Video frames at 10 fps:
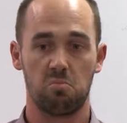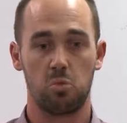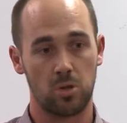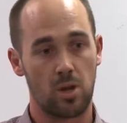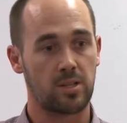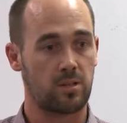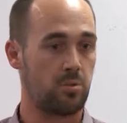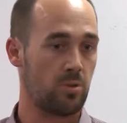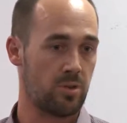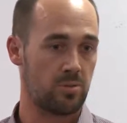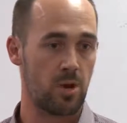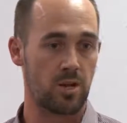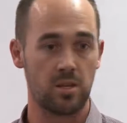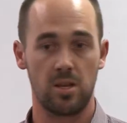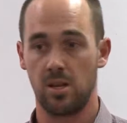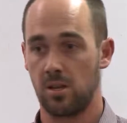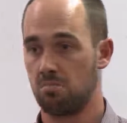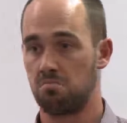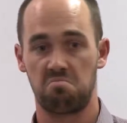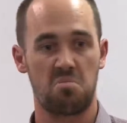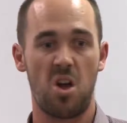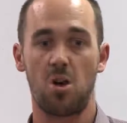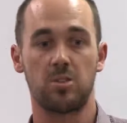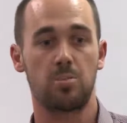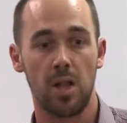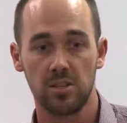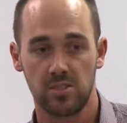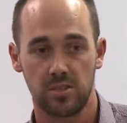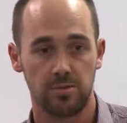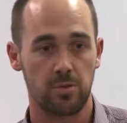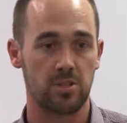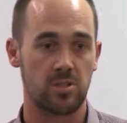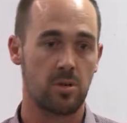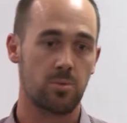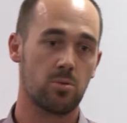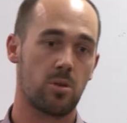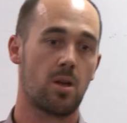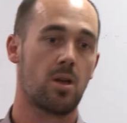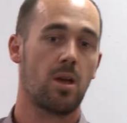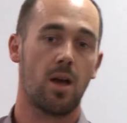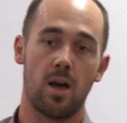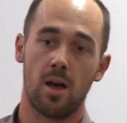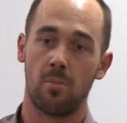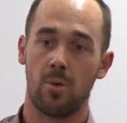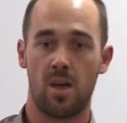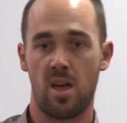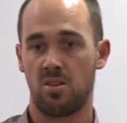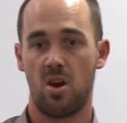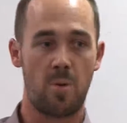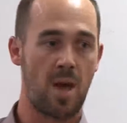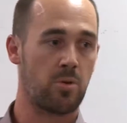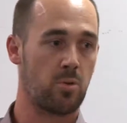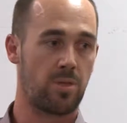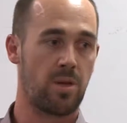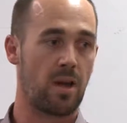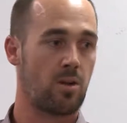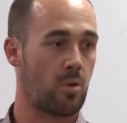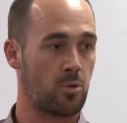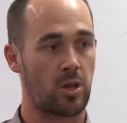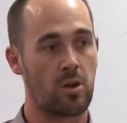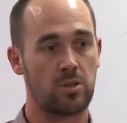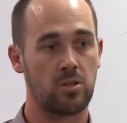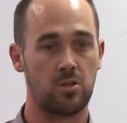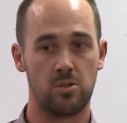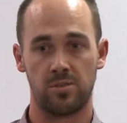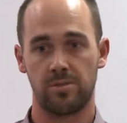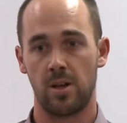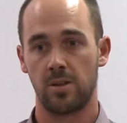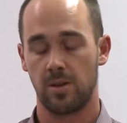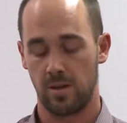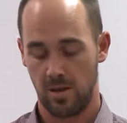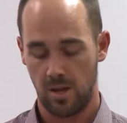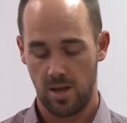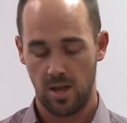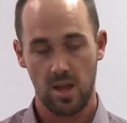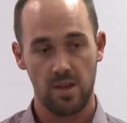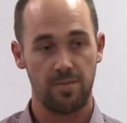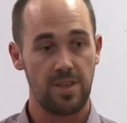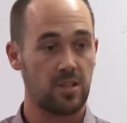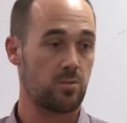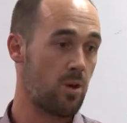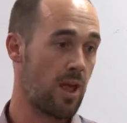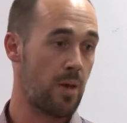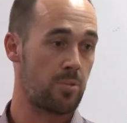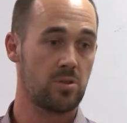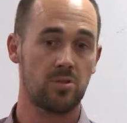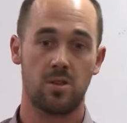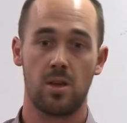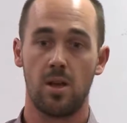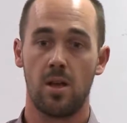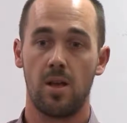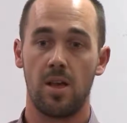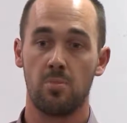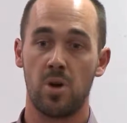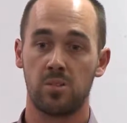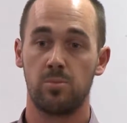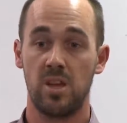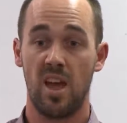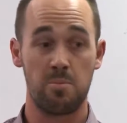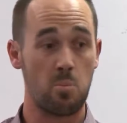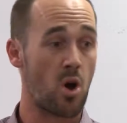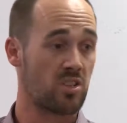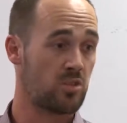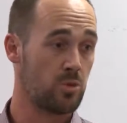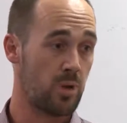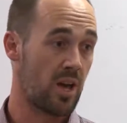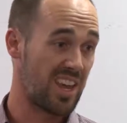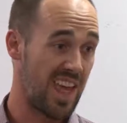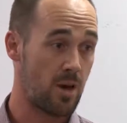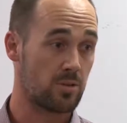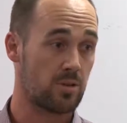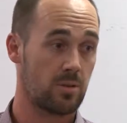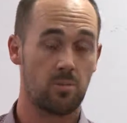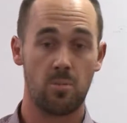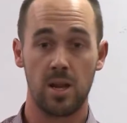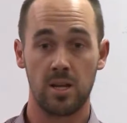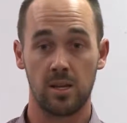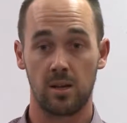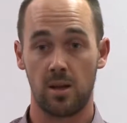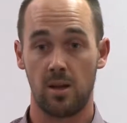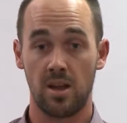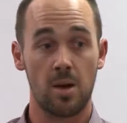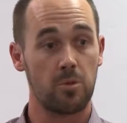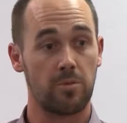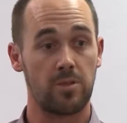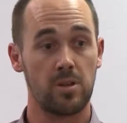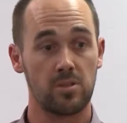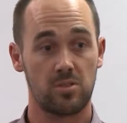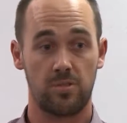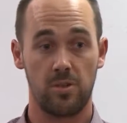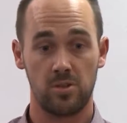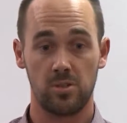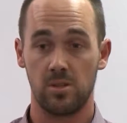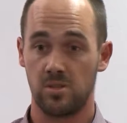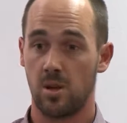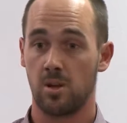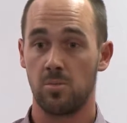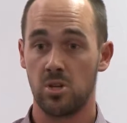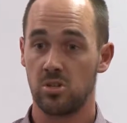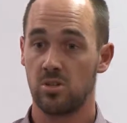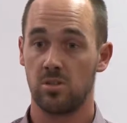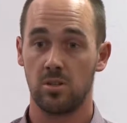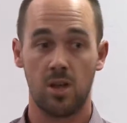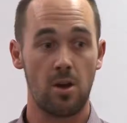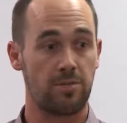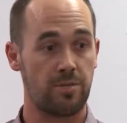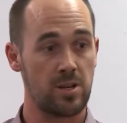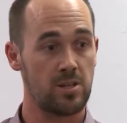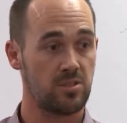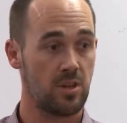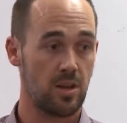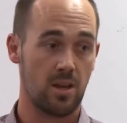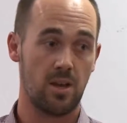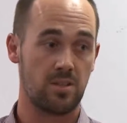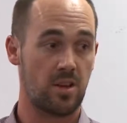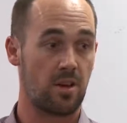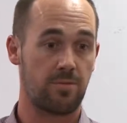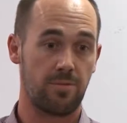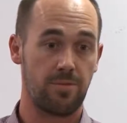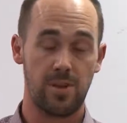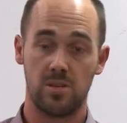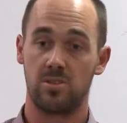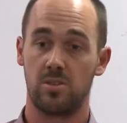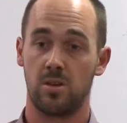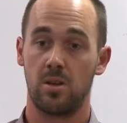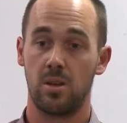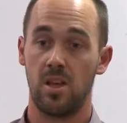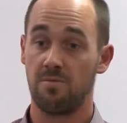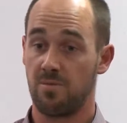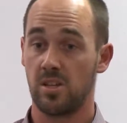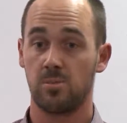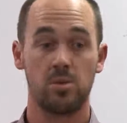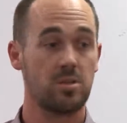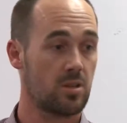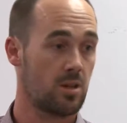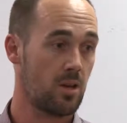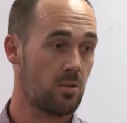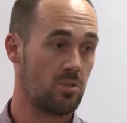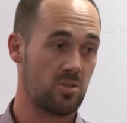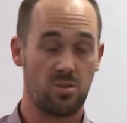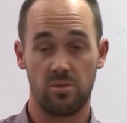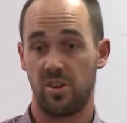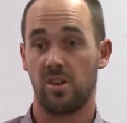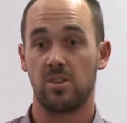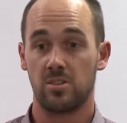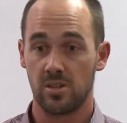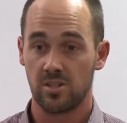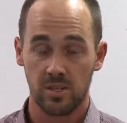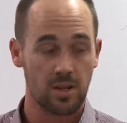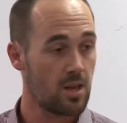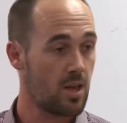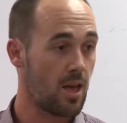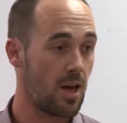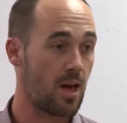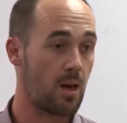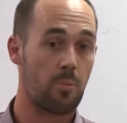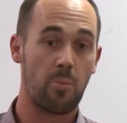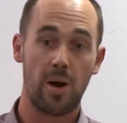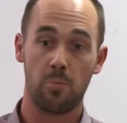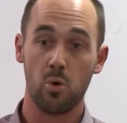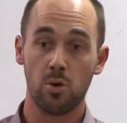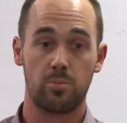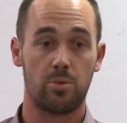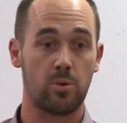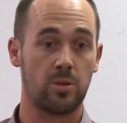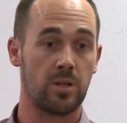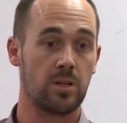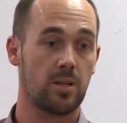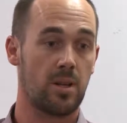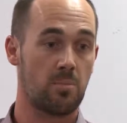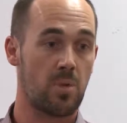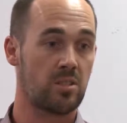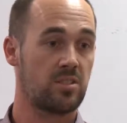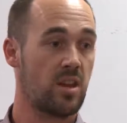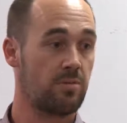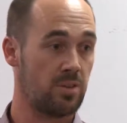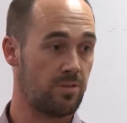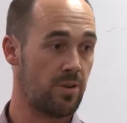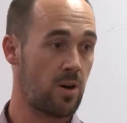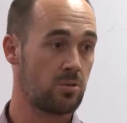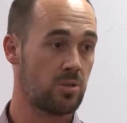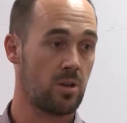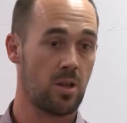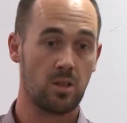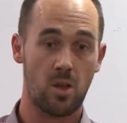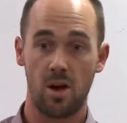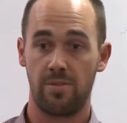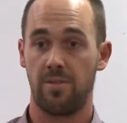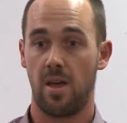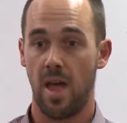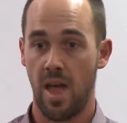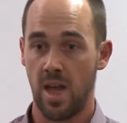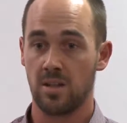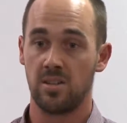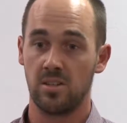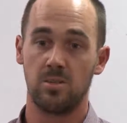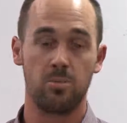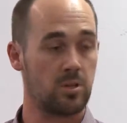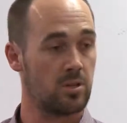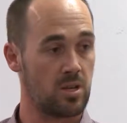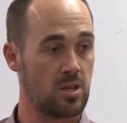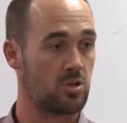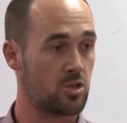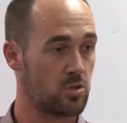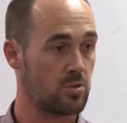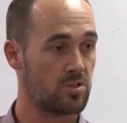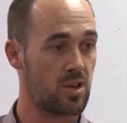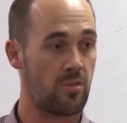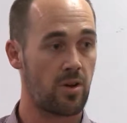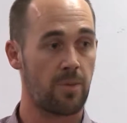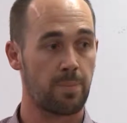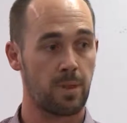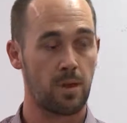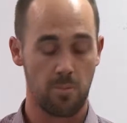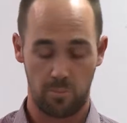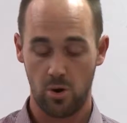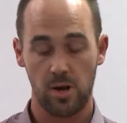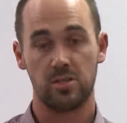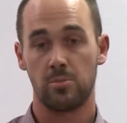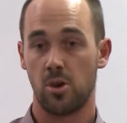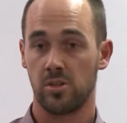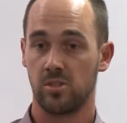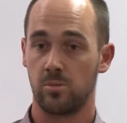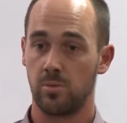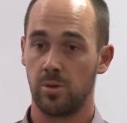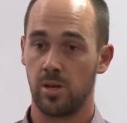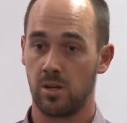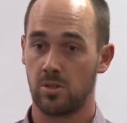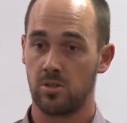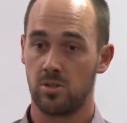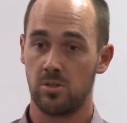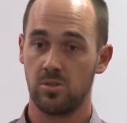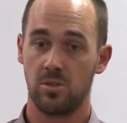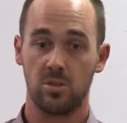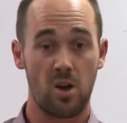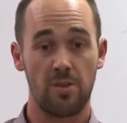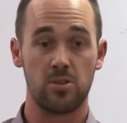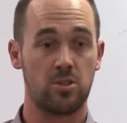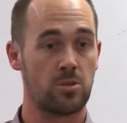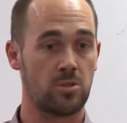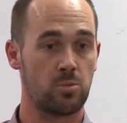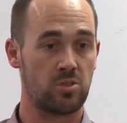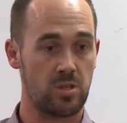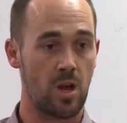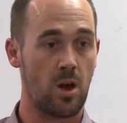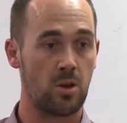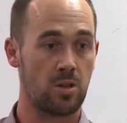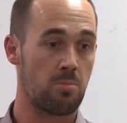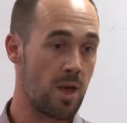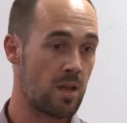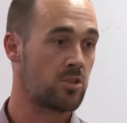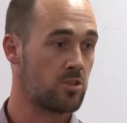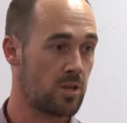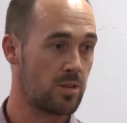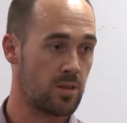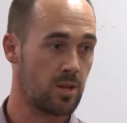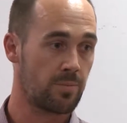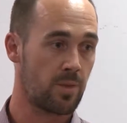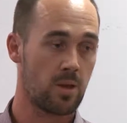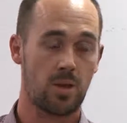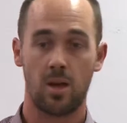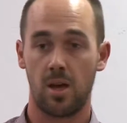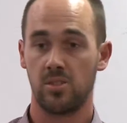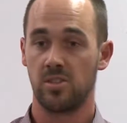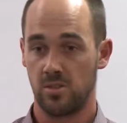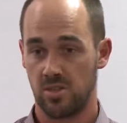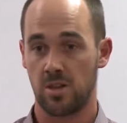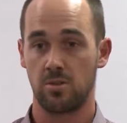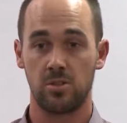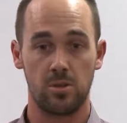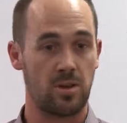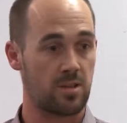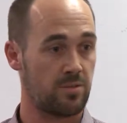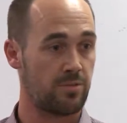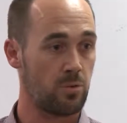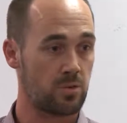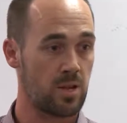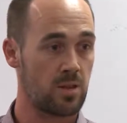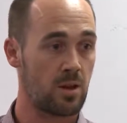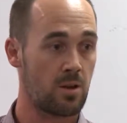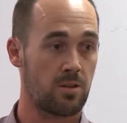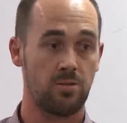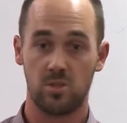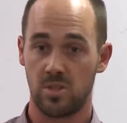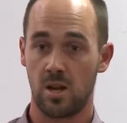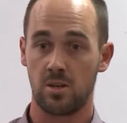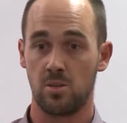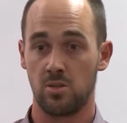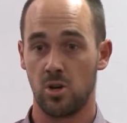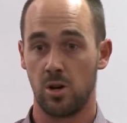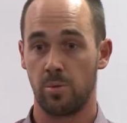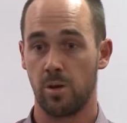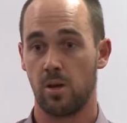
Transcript: would like to put this money in Host Plus, for example, and I'm happy with that. I'm not going to choose a fund. If that's what happens, it must be a My Super account, meaning a number of things. Firstly, there's no commissions, low fees, it's a fixed investment, which is all very interesting, but more importantly, it must have default life and disability insurance cover. Prior to My Super being introduced, life insurance was the only mandatory thing. Since January 2014 though, you start a new job,